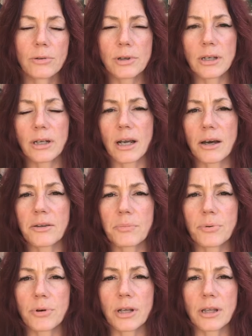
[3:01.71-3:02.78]
Looking at how they're
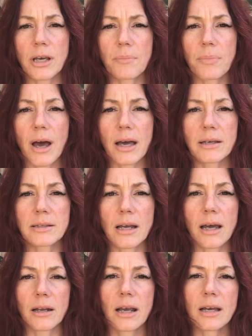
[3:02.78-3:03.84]
putting their bags
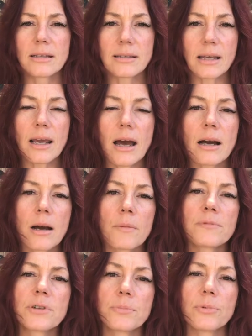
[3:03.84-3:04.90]
down. See how
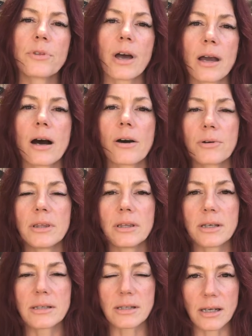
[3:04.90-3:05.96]
comfortable they are in
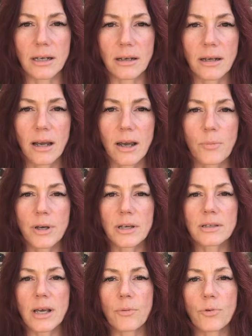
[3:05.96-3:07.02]
their skin,
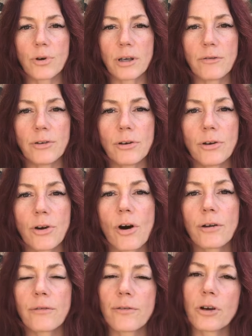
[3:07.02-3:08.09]
because that will give you
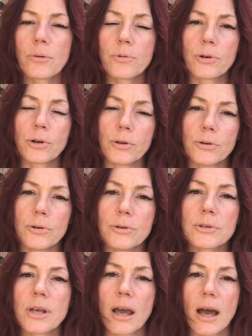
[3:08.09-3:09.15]
non-verbal
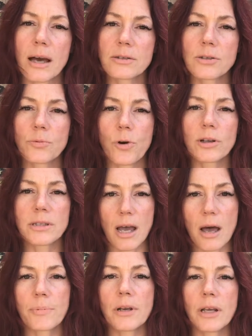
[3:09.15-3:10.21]
clues as to what's
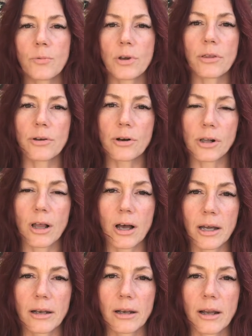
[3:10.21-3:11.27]
happening with your
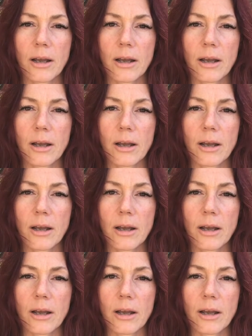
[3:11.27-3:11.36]
client.